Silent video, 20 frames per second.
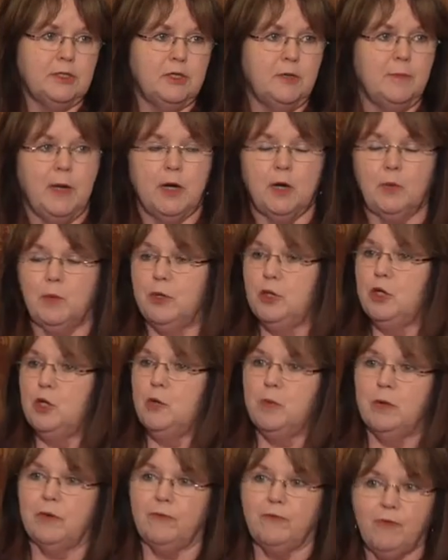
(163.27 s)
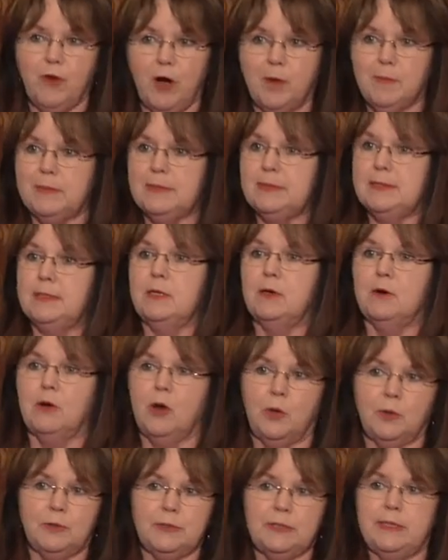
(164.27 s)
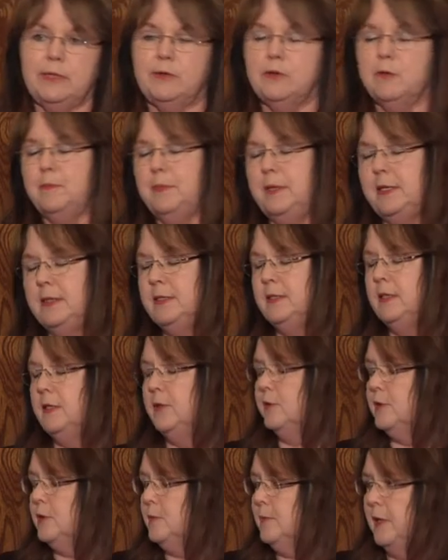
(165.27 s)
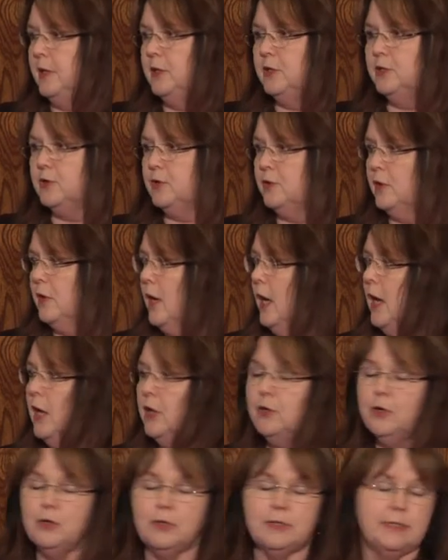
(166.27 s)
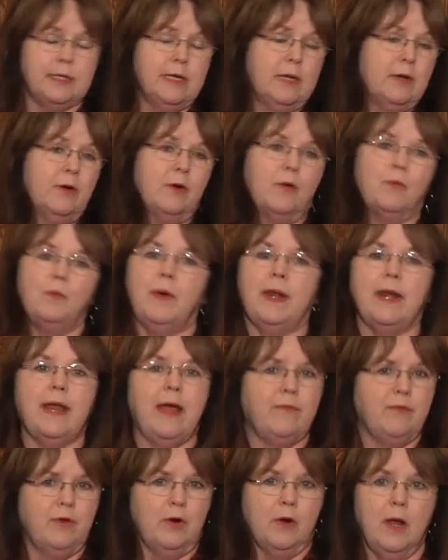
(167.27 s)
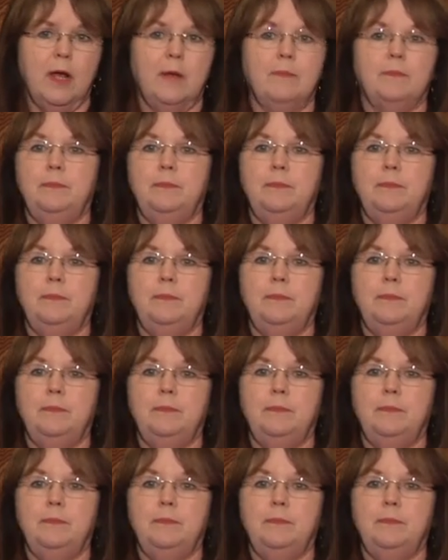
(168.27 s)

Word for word: no matter whether you were in pharmacy or OT or PT or speech or nursing or whatever,